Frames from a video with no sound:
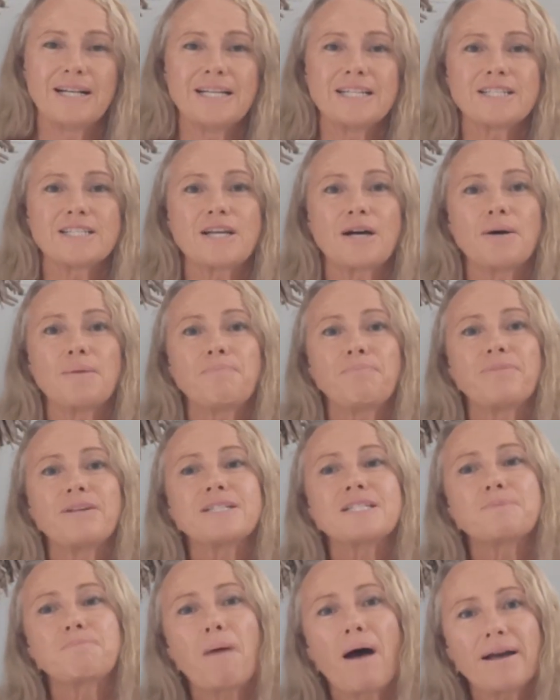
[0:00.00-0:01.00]
some
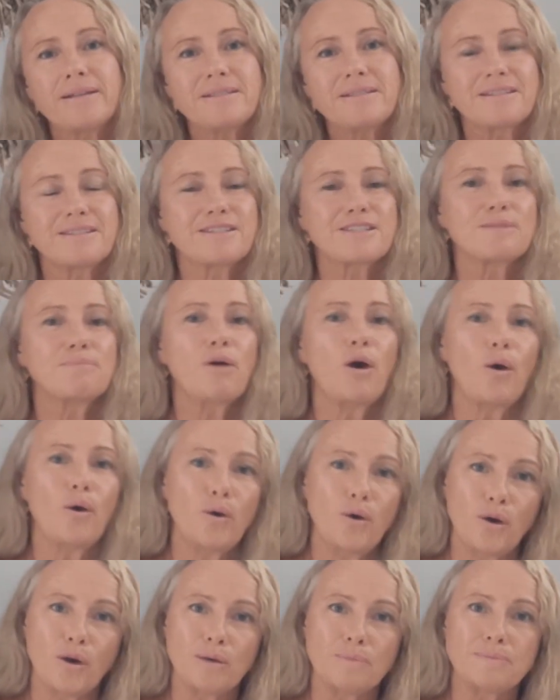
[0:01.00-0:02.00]
spices, some
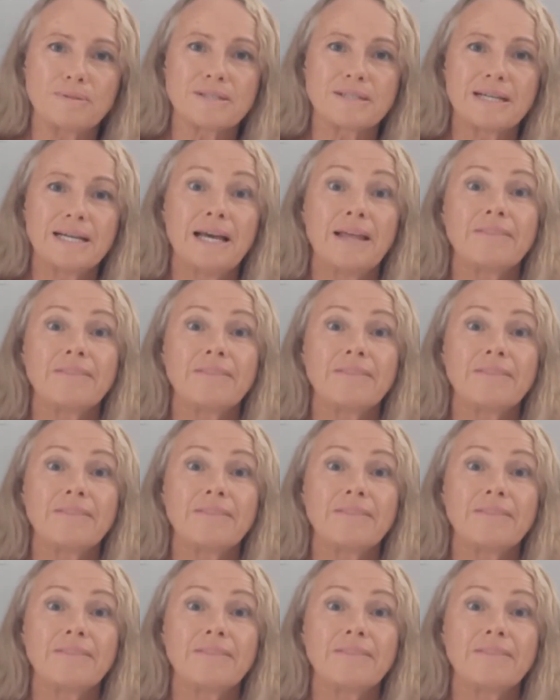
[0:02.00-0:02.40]
herbs.